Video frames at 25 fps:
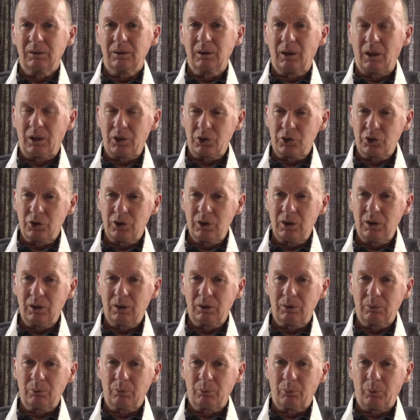Last
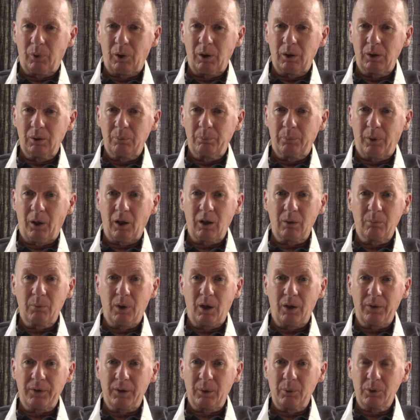year, while
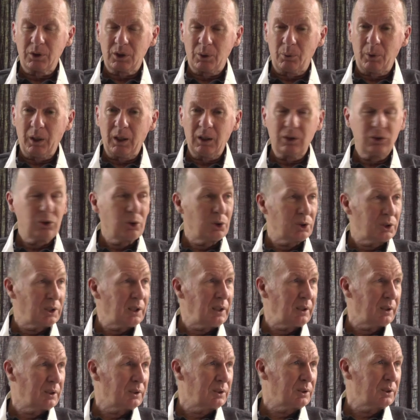Paramartha was away in New
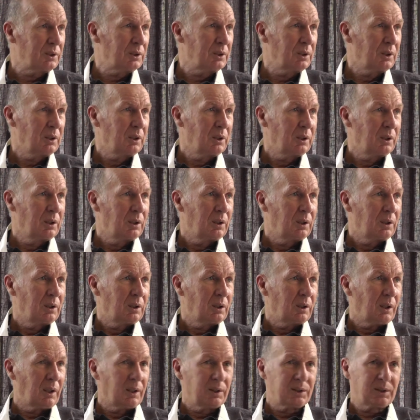Zealand,
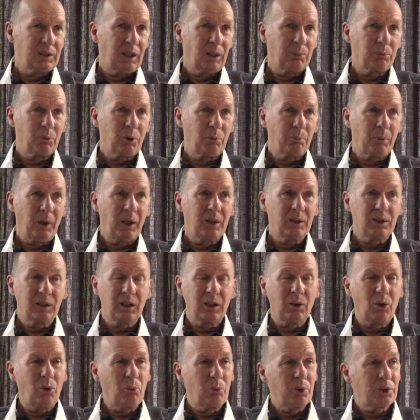I sat with
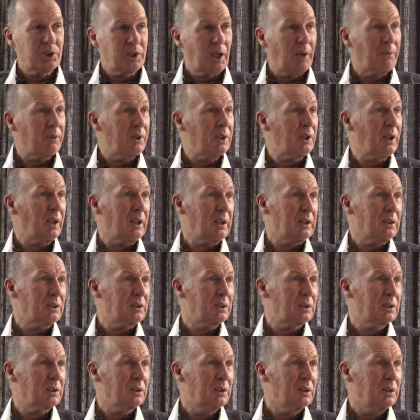Bhante almost every
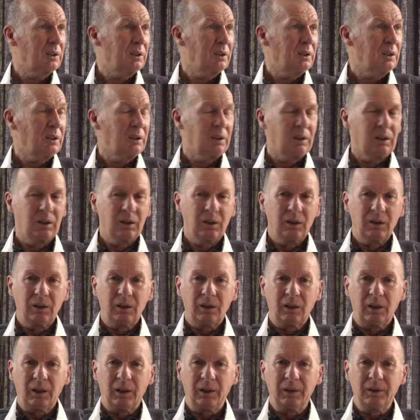night
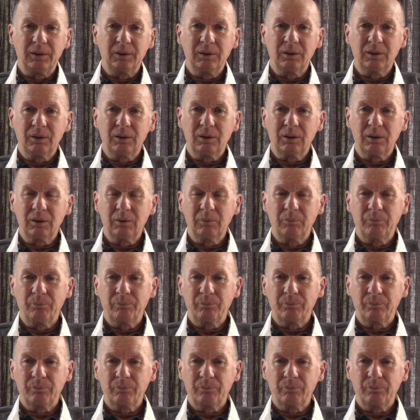and uh,